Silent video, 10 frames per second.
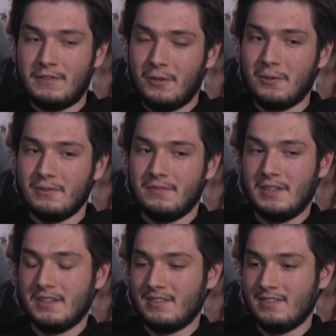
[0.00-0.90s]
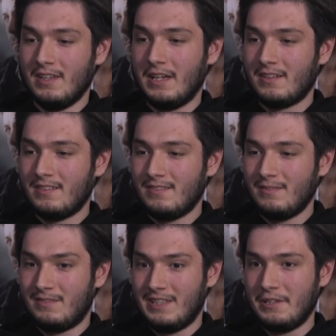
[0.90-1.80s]
the photographer like
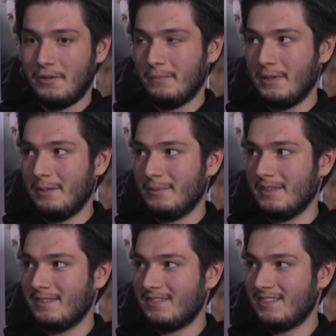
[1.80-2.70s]
did it on purpose.